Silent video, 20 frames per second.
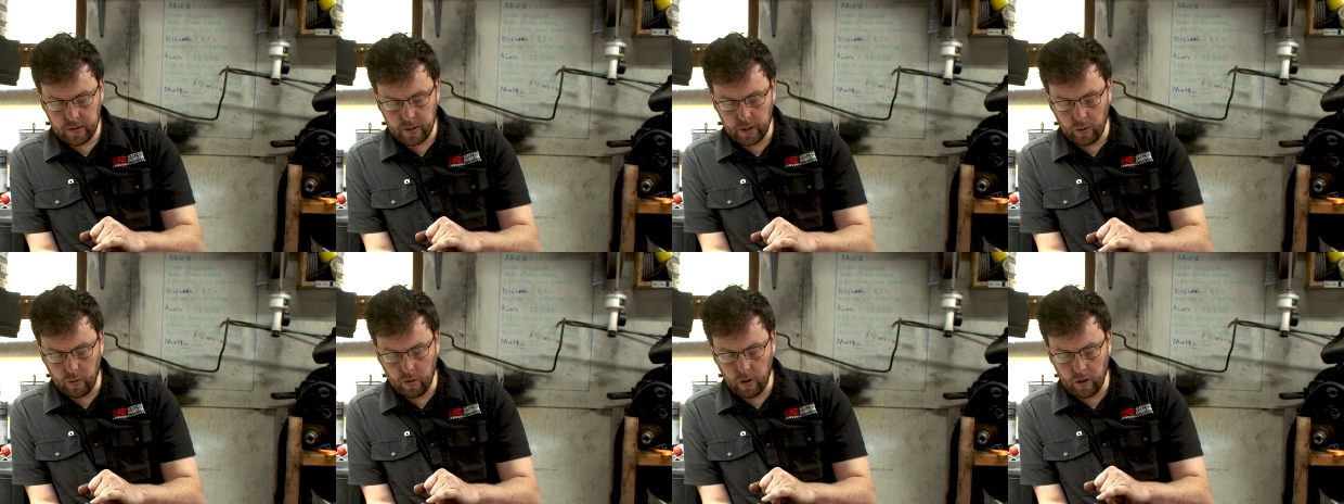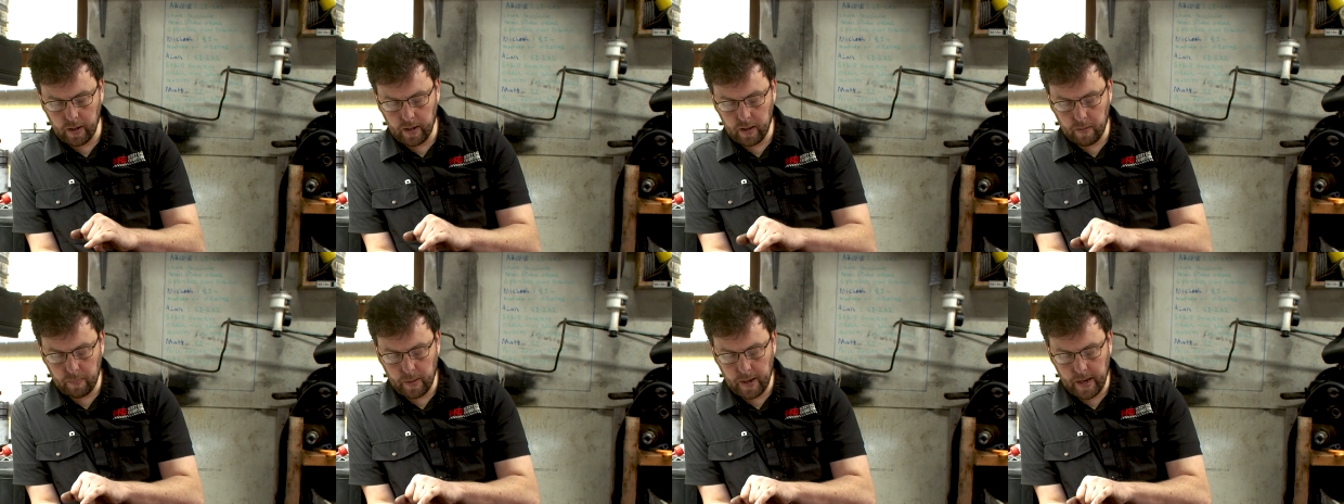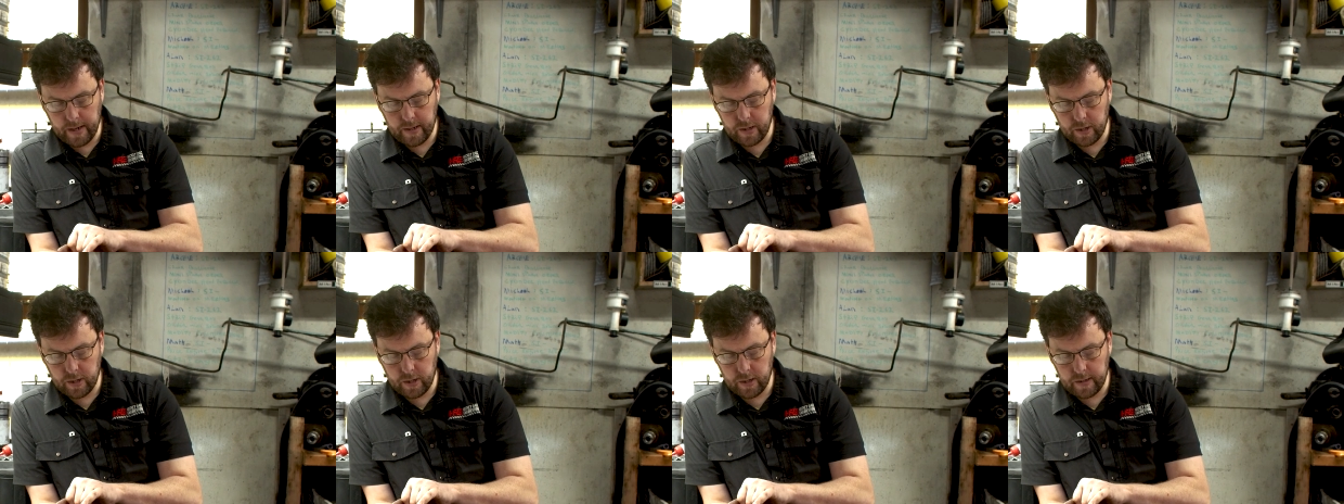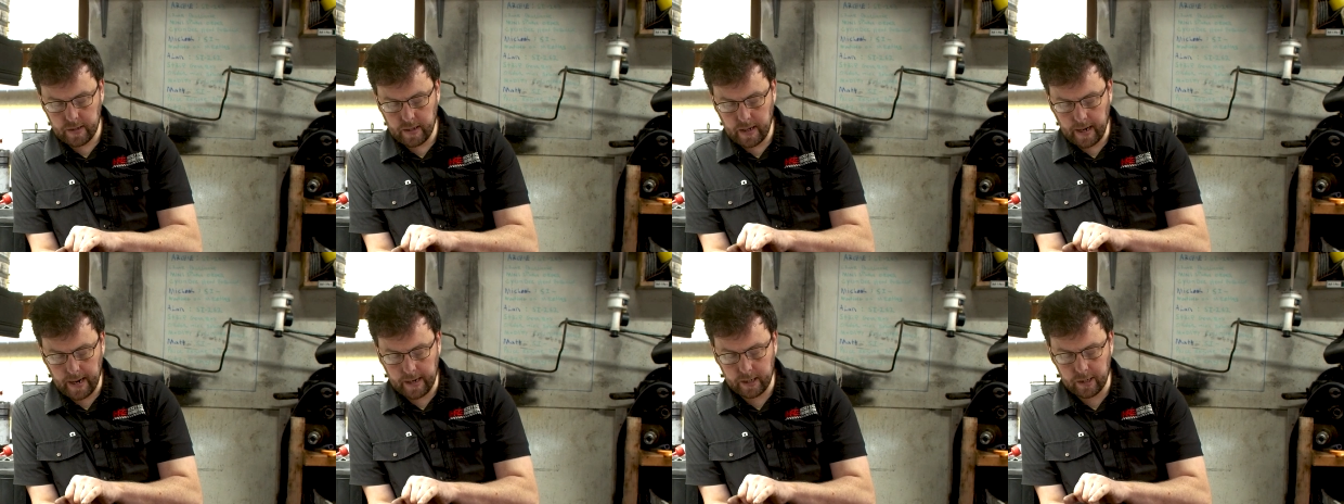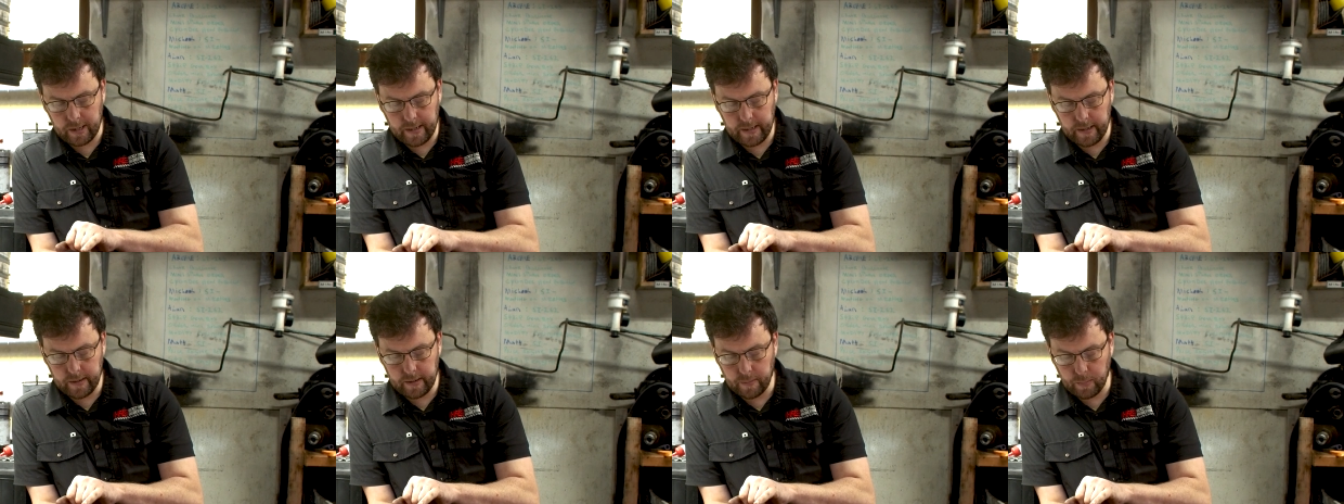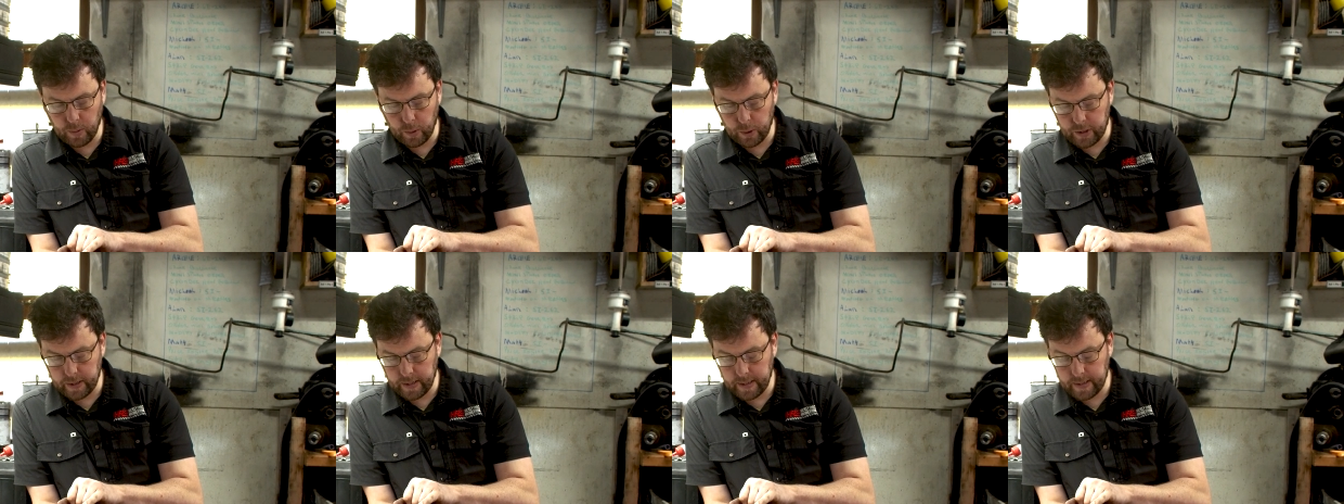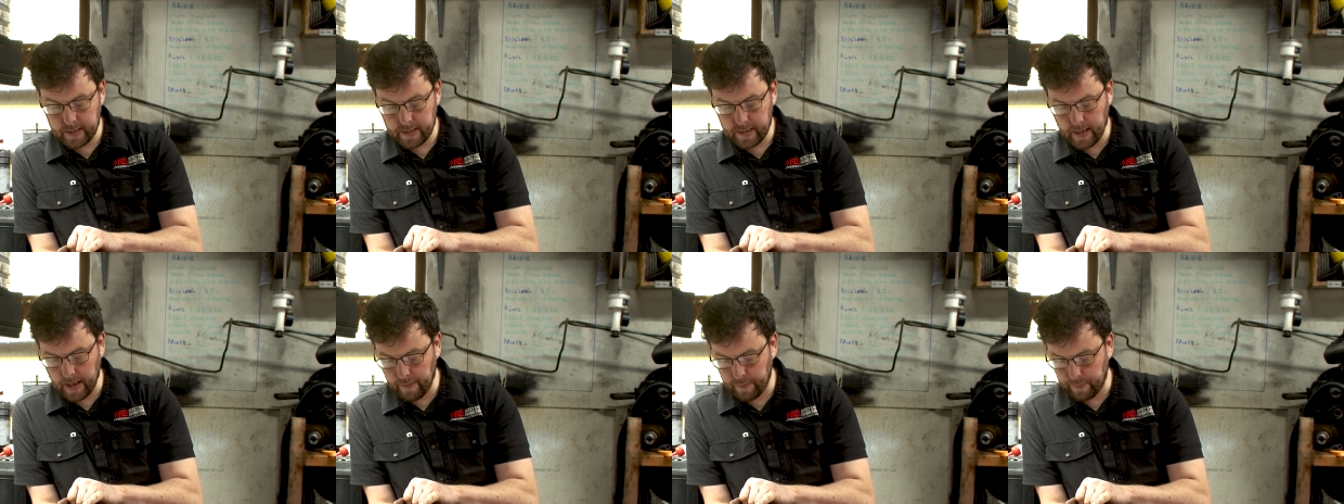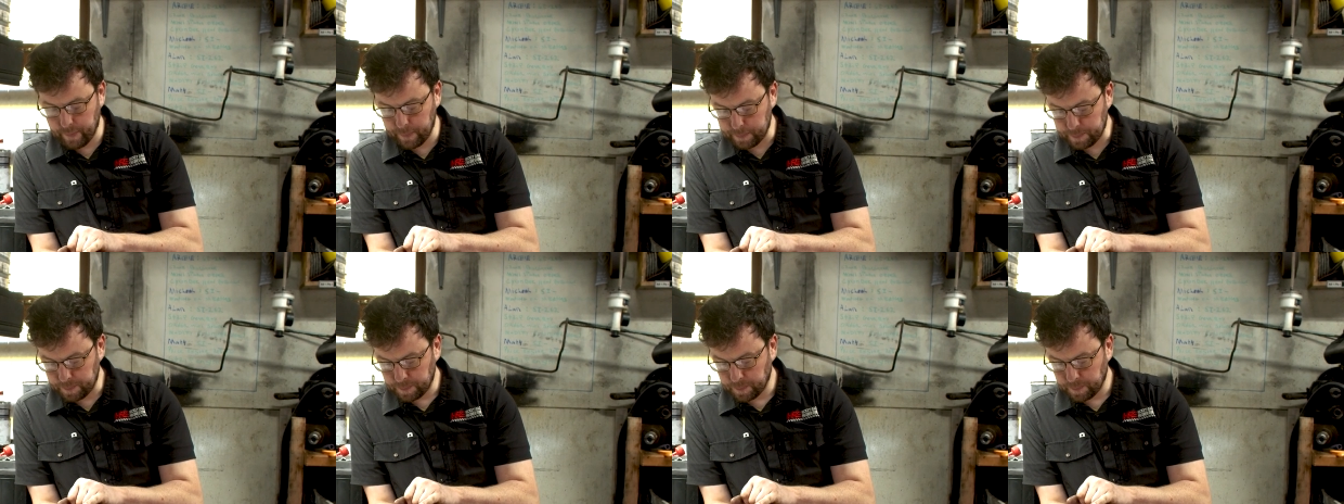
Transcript: two oil passages actually in the bushing itself.